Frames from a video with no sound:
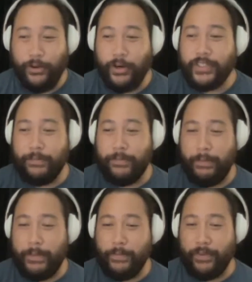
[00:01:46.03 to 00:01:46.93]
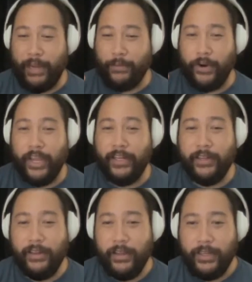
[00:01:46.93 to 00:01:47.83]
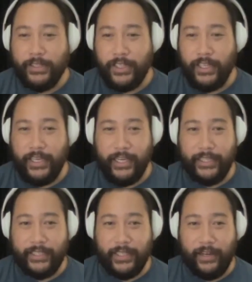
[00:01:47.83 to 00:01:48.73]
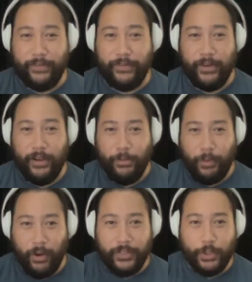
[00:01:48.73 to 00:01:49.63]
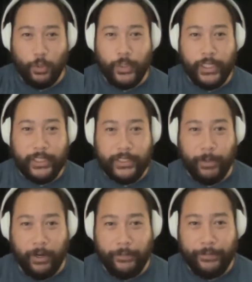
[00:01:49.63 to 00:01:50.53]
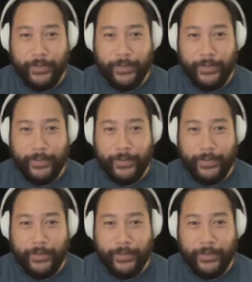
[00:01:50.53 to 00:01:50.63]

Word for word: Nerds can be people that were in to the geeky stuff, but also really smart.